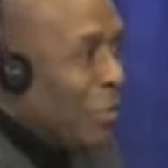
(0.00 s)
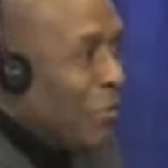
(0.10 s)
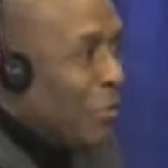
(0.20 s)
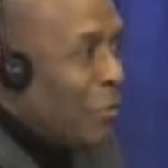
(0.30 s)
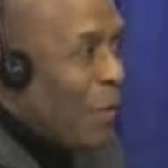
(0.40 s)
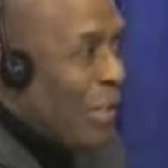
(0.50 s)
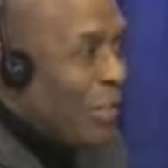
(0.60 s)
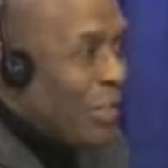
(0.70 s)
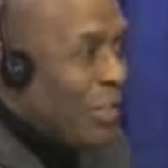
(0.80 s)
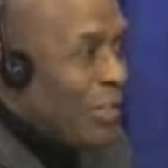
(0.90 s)
for
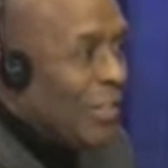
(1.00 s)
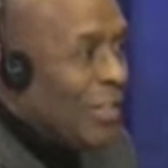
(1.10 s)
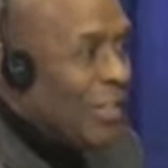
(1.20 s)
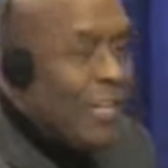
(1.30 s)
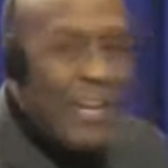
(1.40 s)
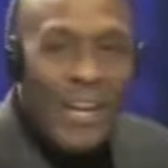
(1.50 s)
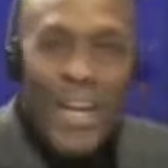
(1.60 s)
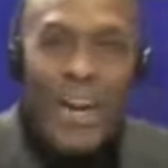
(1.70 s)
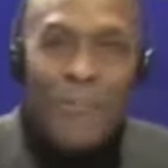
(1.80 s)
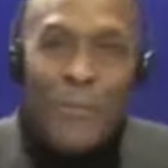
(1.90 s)
watching
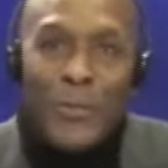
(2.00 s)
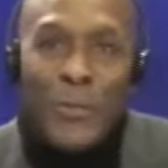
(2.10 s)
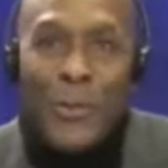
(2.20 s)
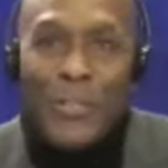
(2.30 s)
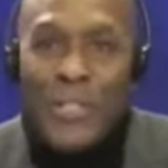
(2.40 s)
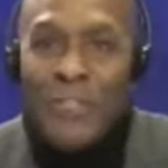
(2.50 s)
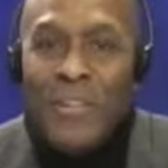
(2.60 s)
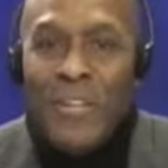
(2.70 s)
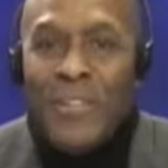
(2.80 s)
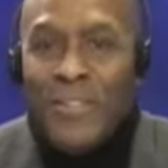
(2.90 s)
Afro Solo
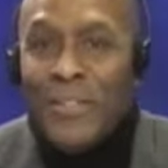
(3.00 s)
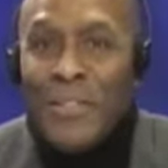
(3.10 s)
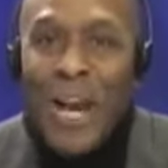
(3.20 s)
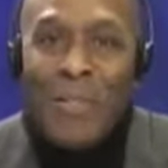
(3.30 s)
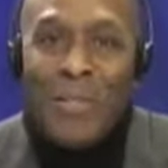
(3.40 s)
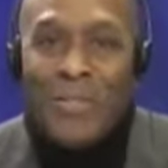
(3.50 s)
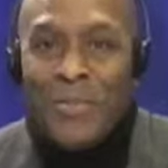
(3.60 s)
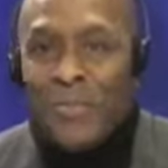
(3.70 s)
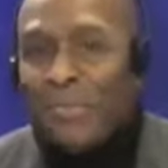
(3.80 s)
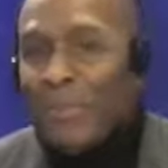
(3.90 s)
TV. This is Thomas
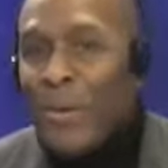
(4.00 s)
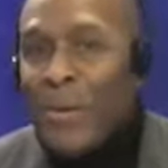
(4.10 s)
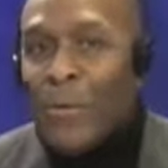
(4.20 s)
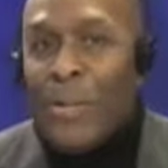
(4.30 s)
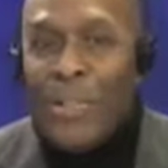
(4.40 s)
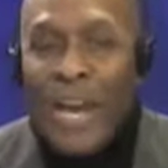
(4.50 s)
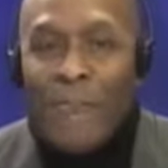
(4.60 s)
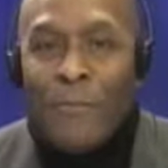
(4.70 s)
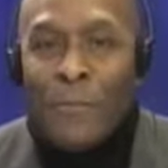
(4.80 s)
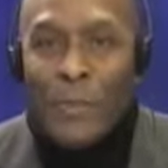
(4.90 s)
with
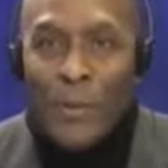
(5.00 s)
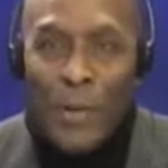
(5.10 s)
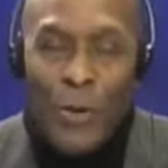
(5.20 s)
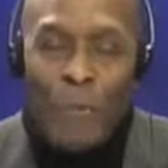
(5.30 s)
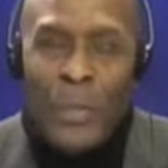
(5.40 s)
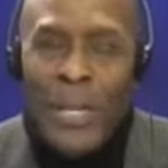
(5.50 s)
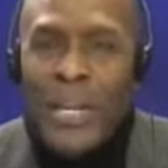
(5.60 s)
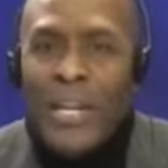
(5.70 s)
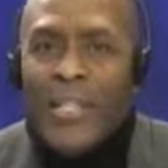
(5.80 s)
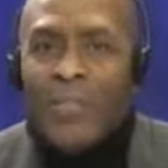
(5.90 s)
Afro Solo.
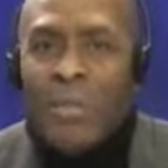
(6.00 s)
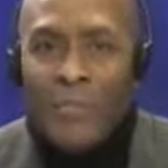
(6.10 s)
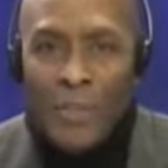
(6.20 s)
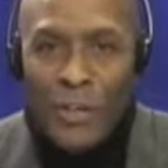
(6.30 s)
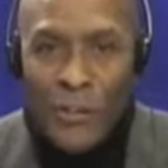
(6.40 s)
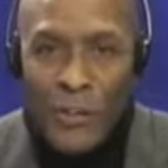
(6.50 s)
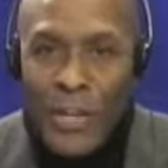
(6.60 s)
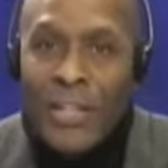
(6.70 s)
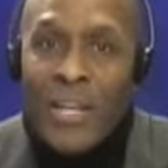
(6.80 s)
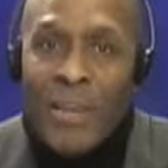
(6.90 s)
It's been very, very
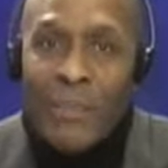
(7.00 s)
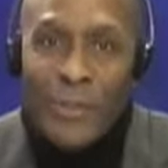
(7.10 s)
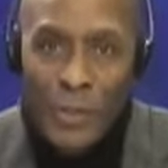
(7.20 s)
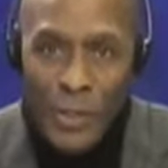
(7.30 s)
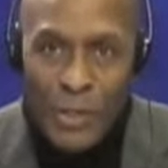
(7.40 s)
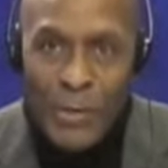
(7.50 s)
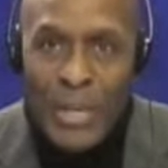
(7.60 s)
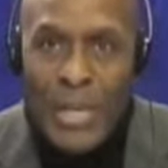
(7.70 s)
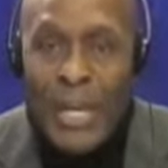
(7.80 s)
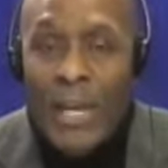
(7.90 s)
nice having you here
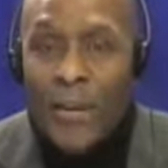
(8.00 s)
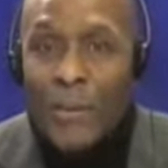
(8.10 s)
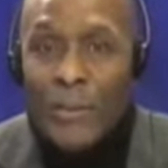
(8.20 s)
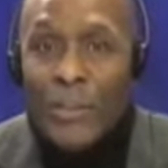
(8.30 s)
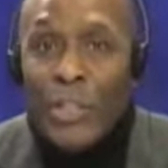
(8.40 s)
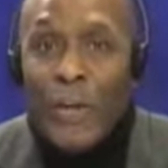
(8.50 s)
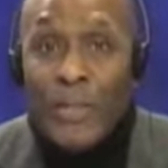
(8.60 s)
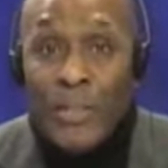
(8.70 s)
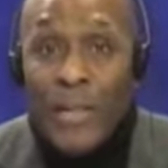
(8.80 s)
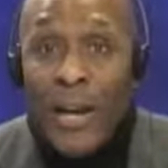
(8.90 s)
and also sharing
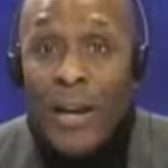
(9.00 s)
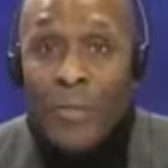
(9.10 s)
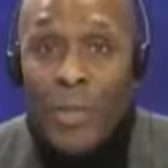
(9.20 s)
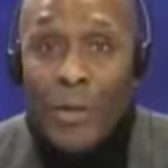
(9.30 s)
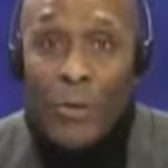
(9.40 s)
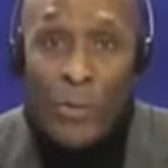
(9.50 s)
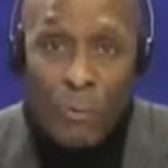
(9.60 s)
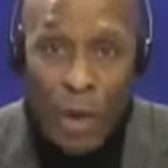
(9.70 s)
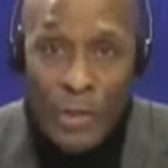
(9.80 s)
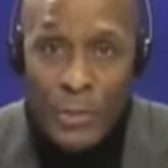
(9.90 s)
the time here with
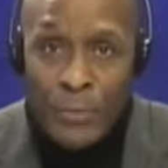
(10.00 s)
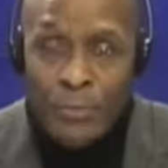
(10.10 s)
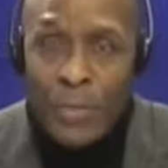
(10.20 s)
Raja.